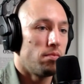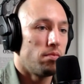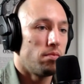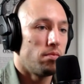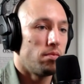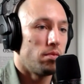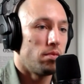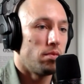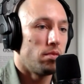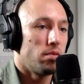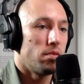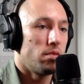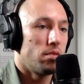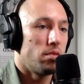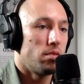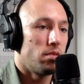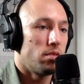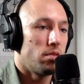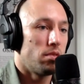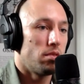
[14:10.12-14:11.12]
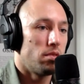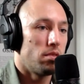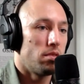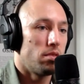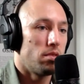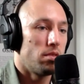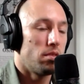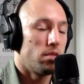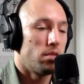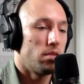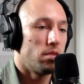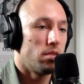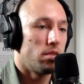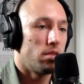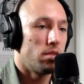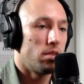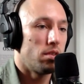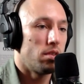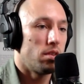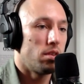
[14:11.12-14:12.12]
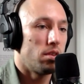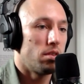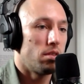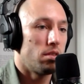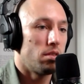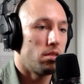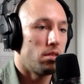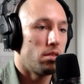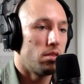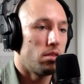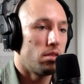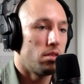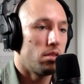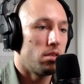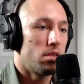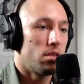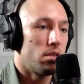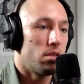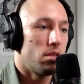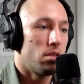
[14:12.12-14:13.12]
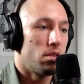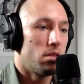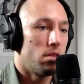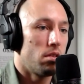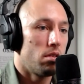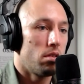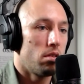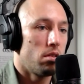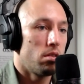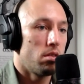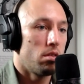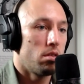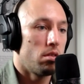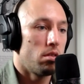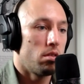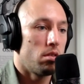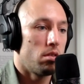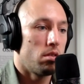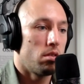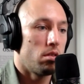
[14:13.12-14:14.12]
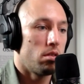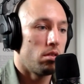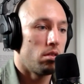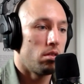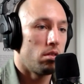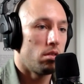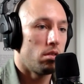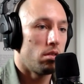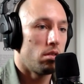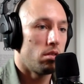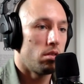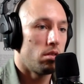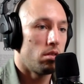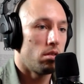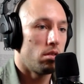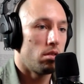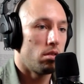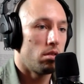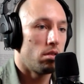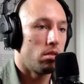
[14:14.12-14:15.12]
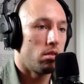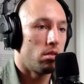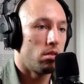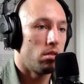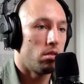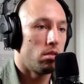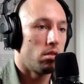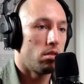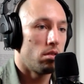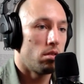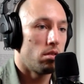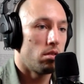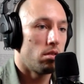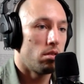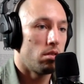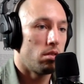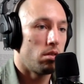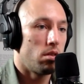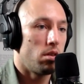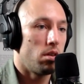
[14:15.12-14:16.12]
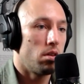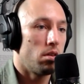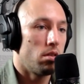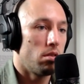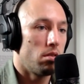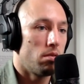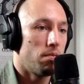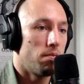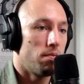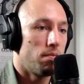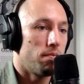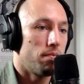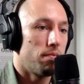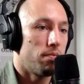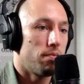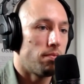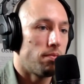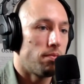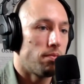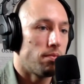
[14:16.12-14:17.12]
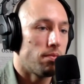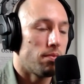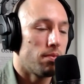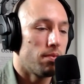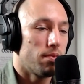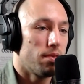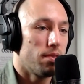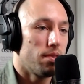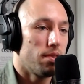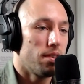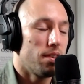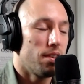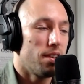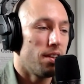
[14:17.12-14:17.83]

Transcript: No words are spoken by the person on screen.